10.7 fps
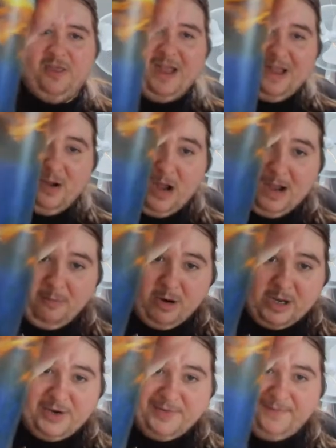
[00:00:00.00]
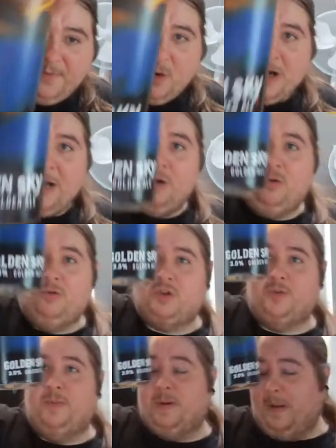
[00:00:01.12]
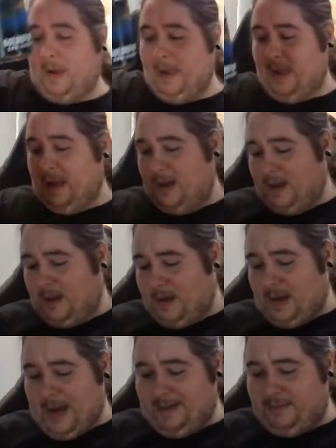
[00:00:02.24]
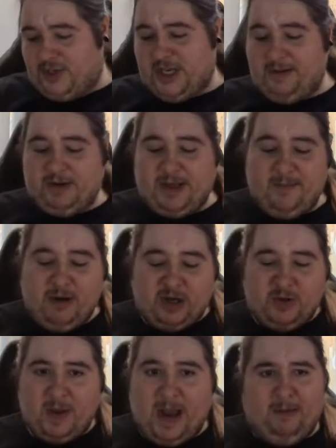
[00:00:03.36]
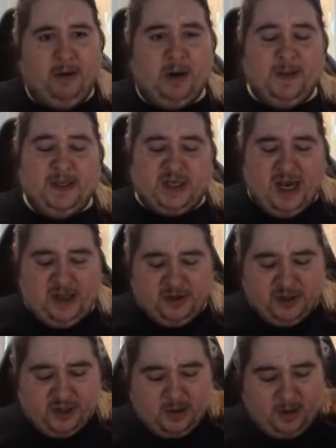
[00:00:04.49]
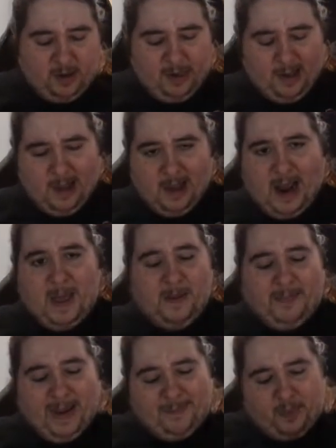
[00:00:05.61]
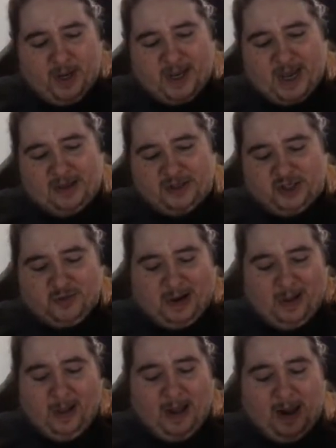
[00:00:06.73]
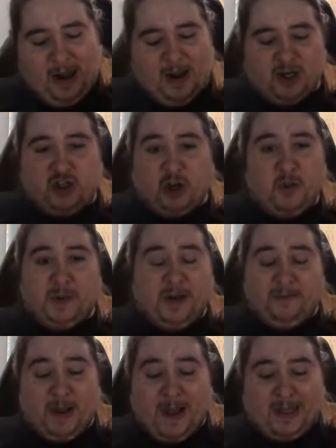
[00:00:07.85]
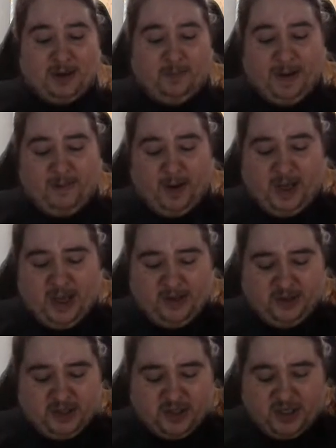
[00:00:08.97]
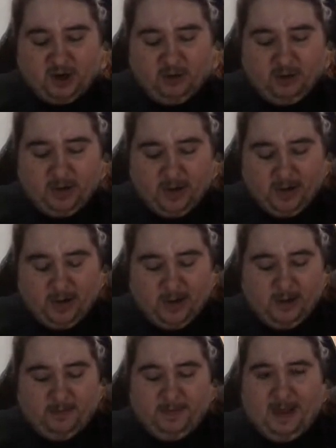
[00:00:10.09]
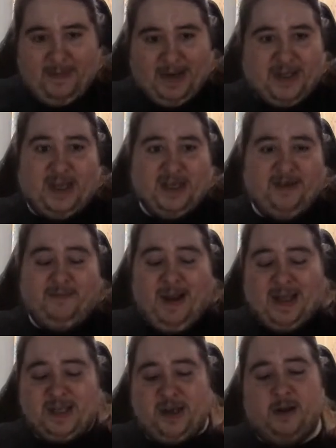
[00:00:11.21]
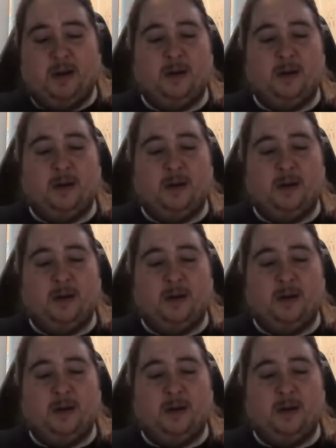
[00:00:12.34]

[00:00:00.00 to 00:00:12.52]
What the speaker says: That artwork is fucking awesome. I am seriously impressed with the artwork on these cans. And the big boy cans as well. Genuinely didn't realise they were big boy cans. So that makes things even better.